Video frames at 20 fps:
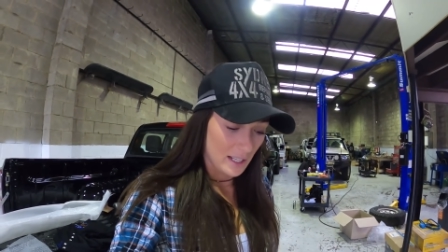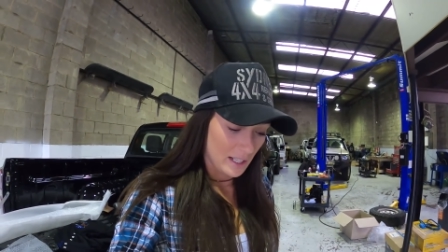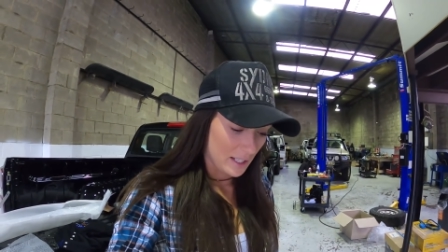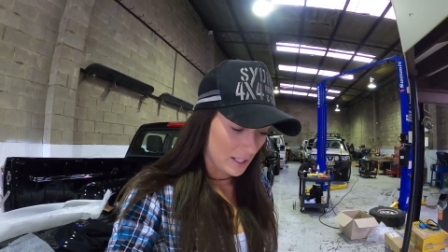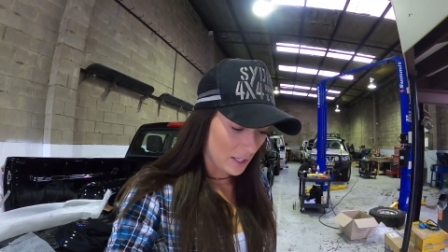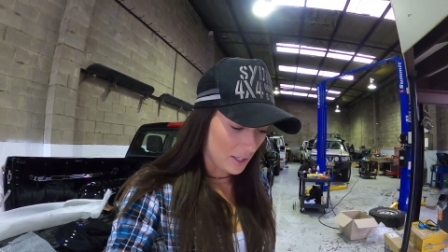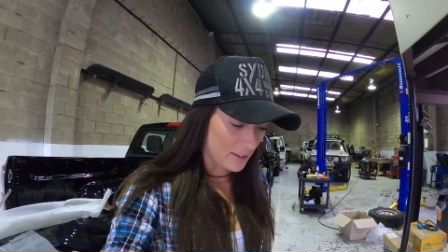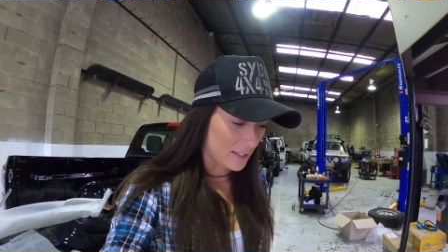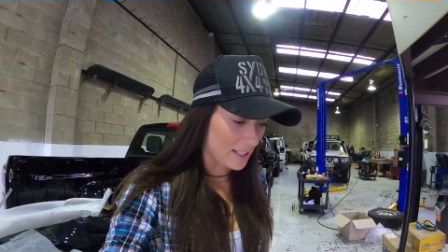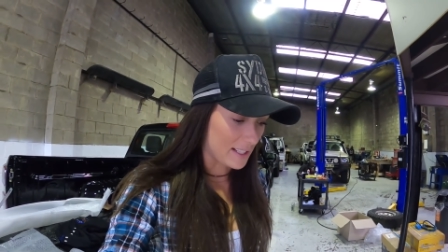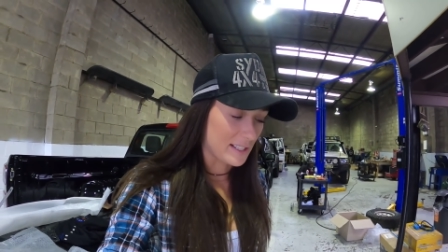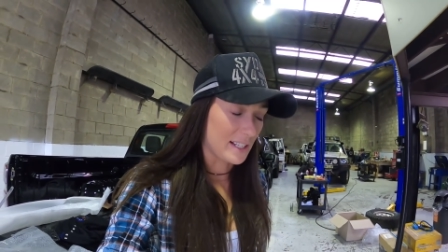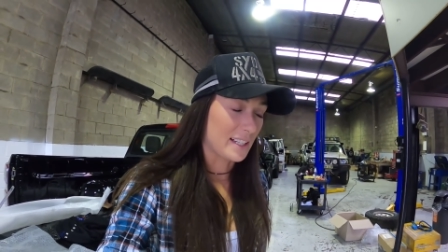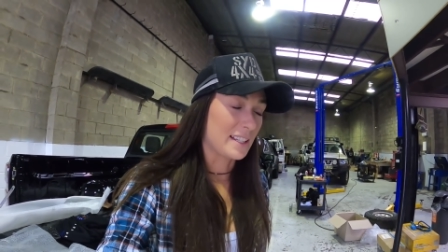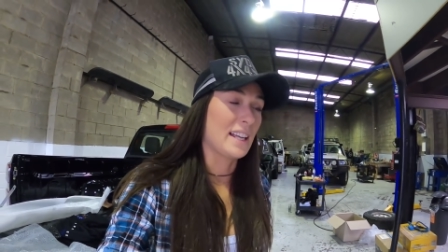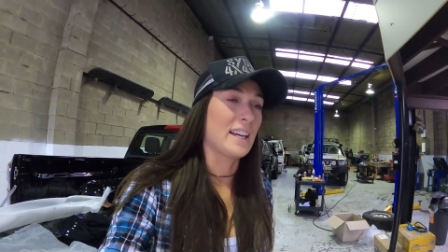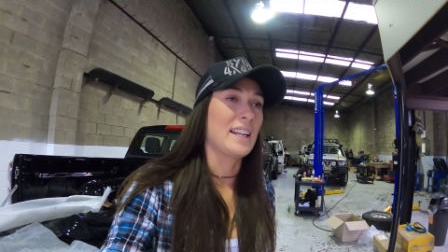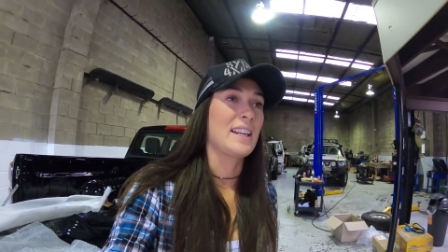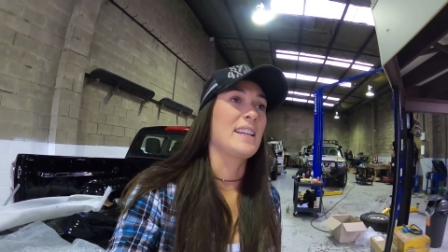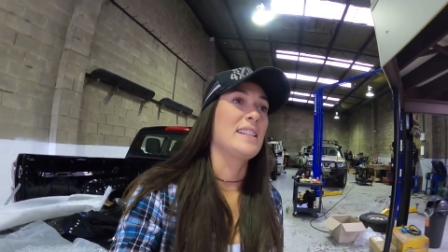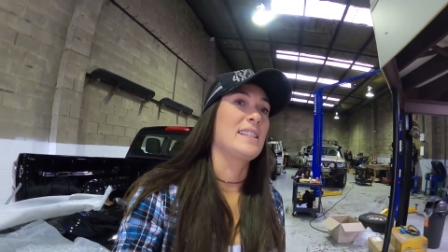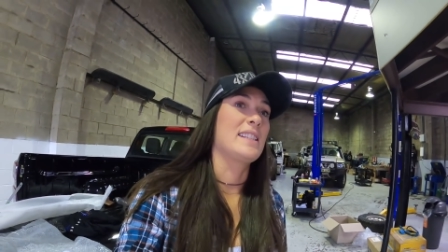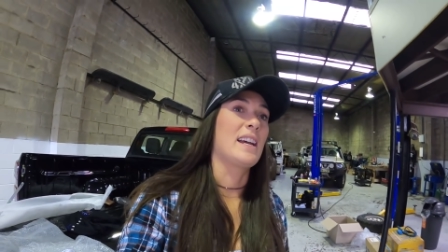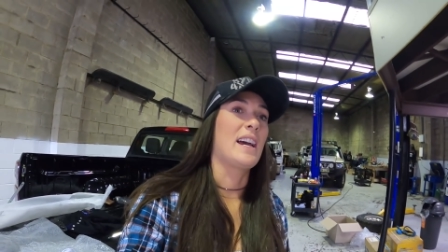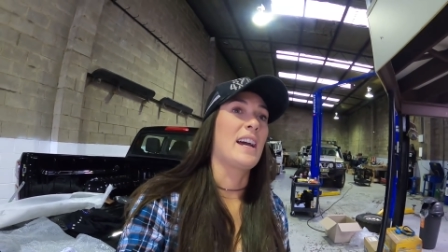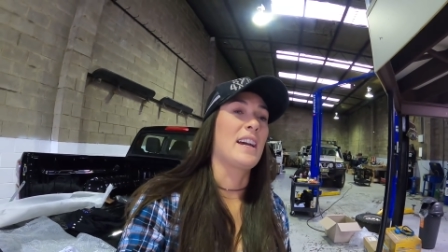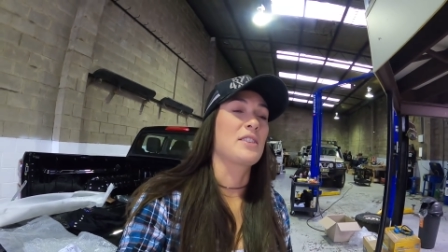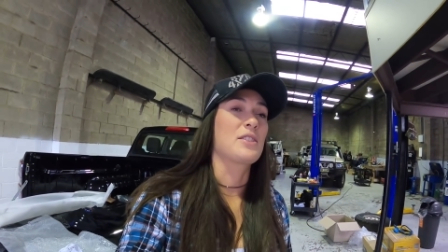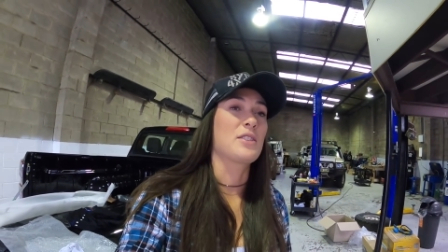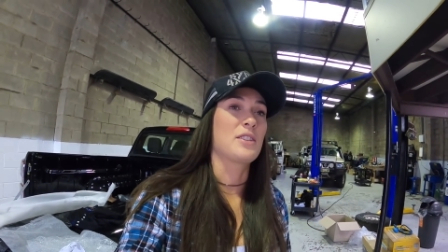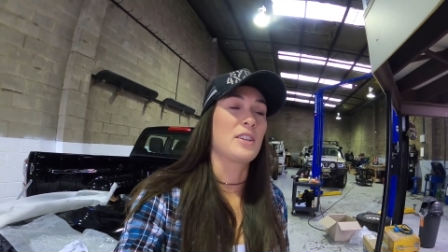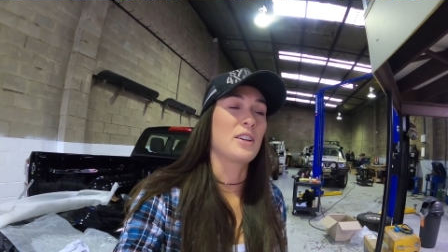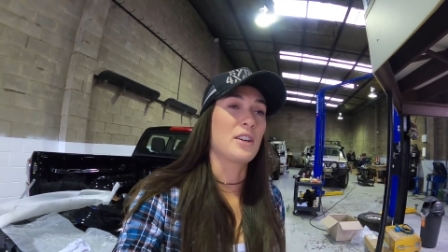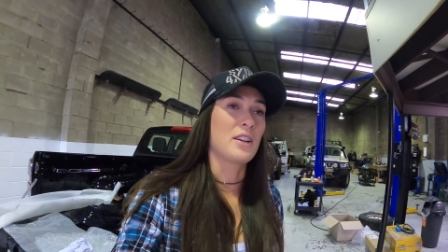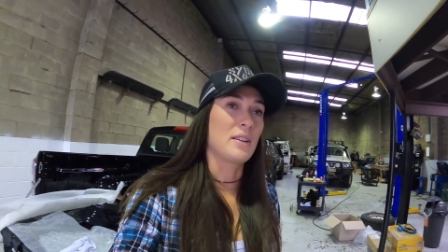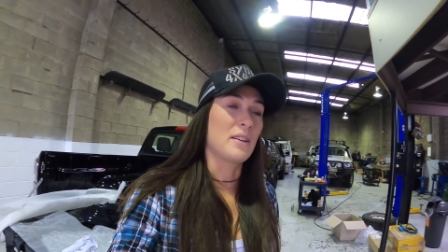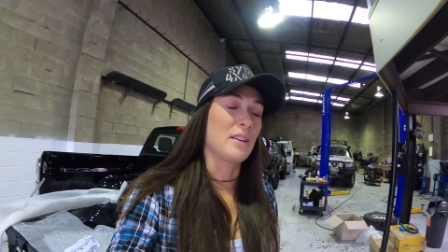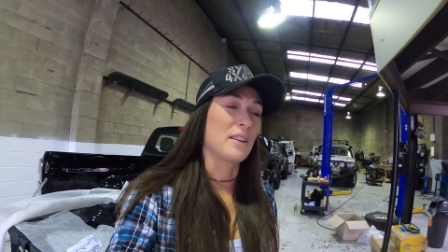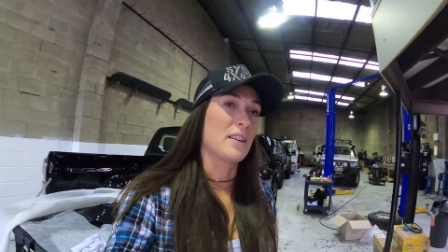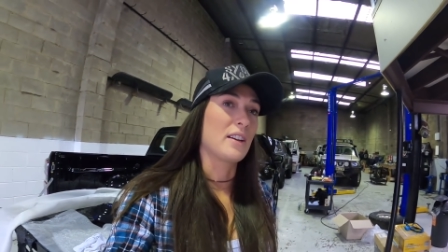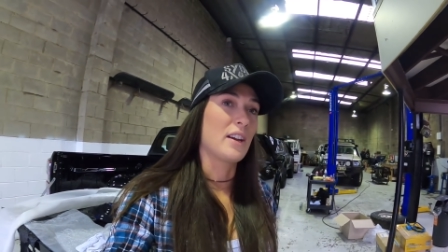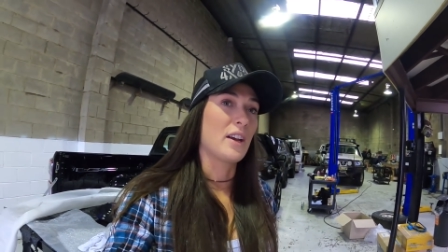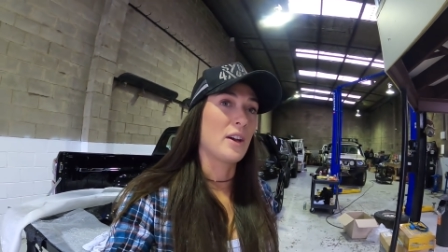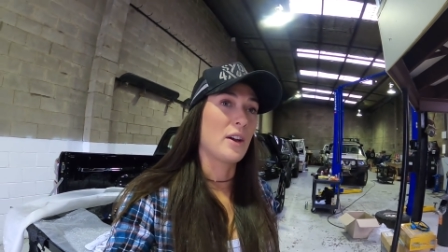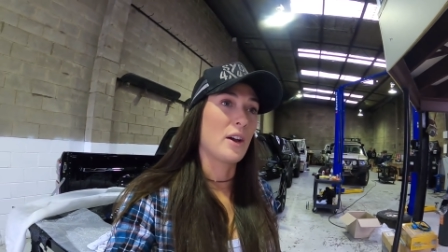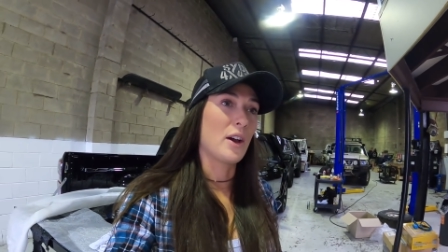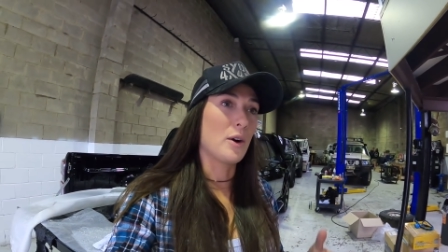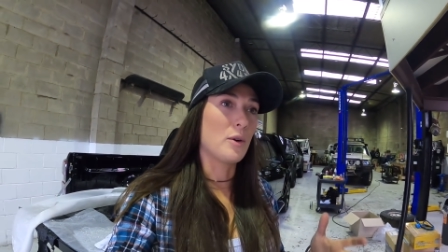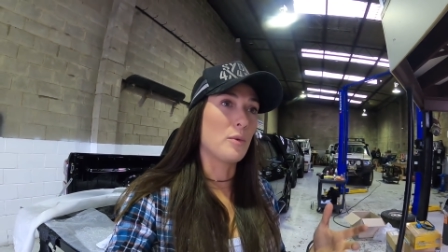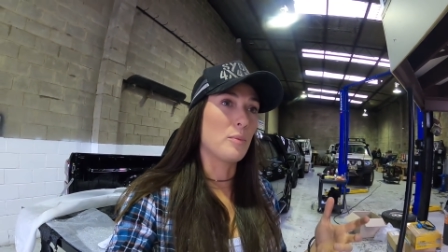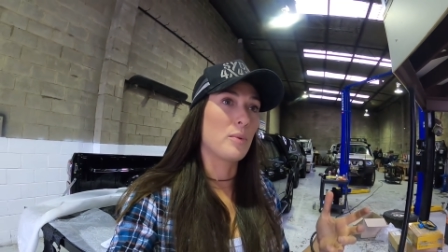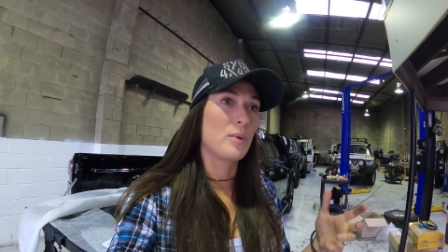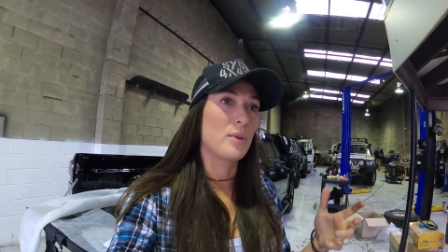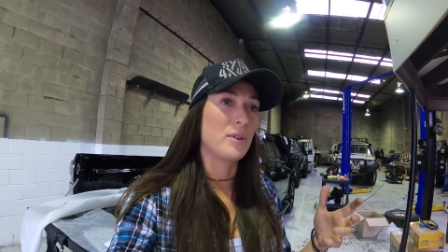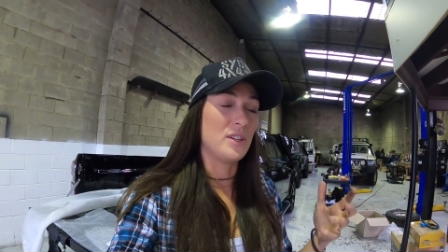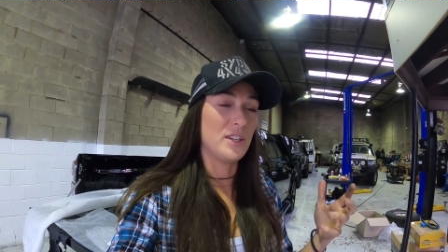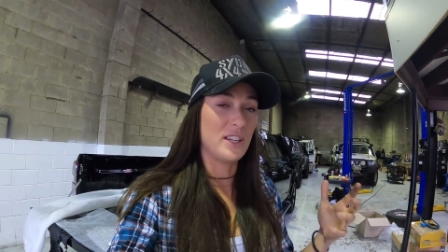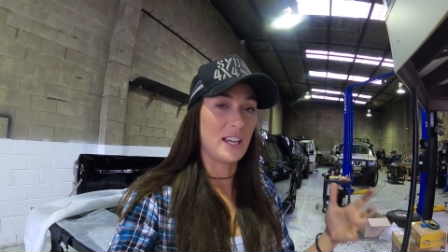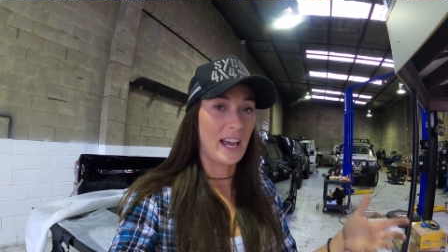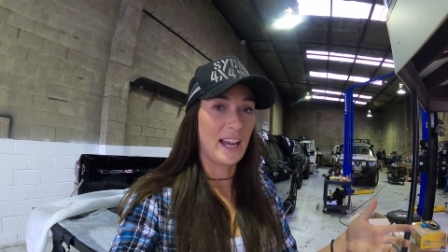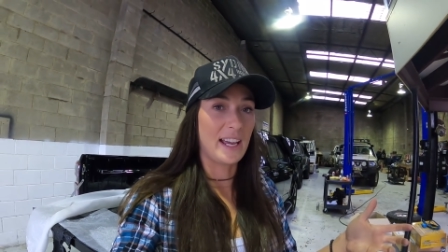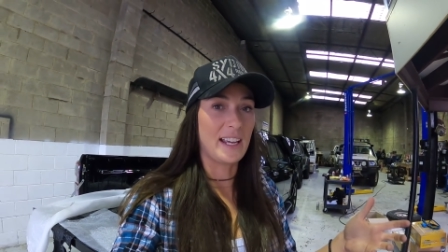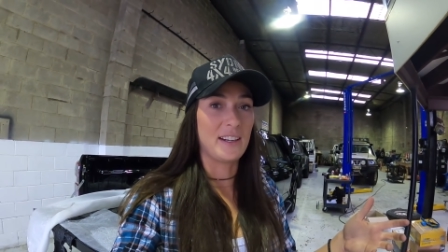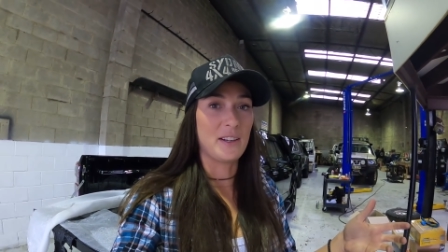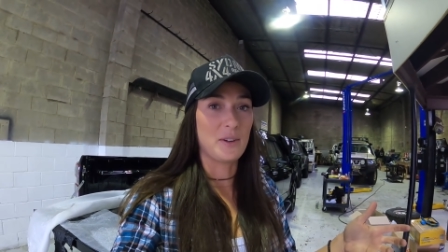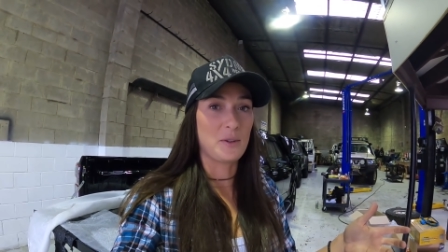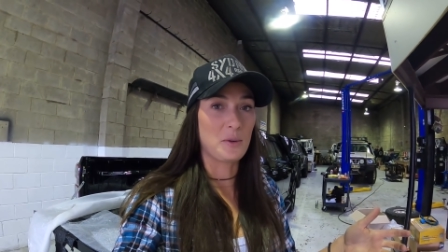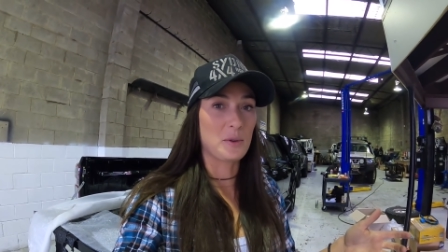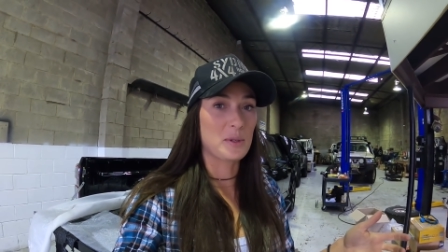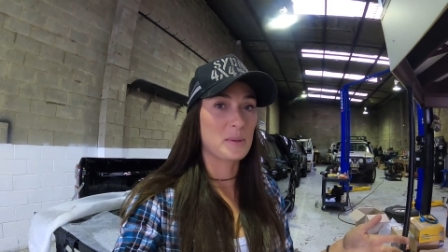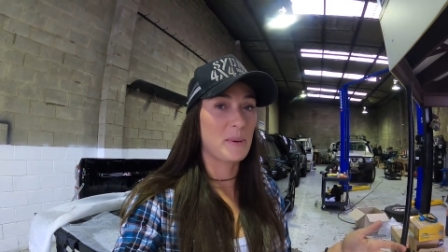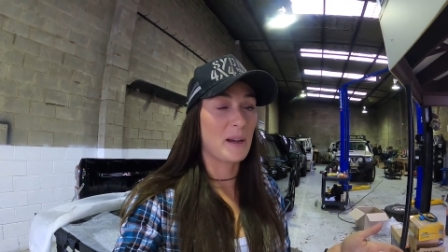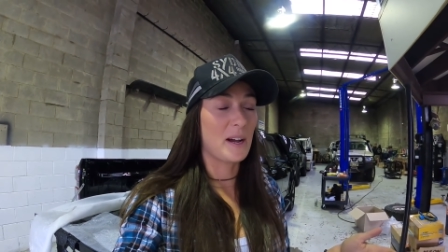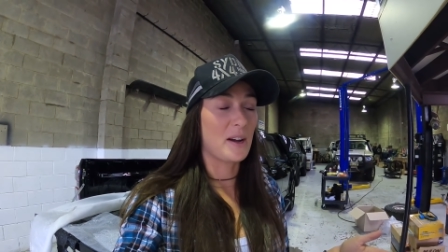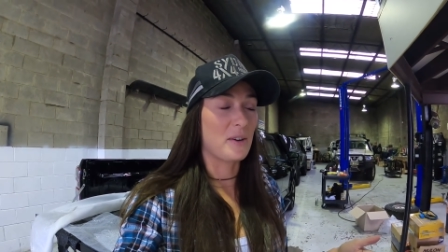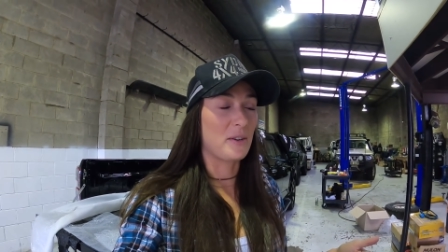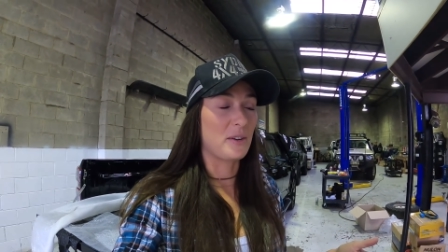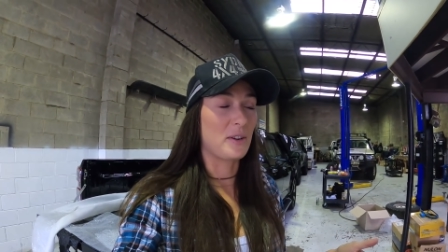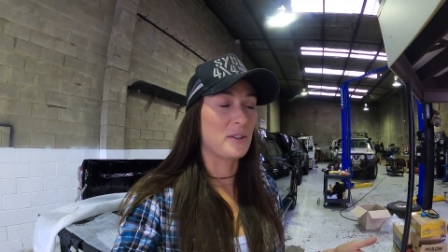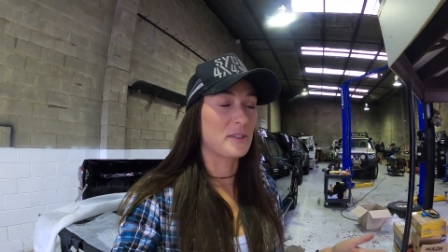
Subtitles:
you know, things like that is actually going to help you gain horsepower or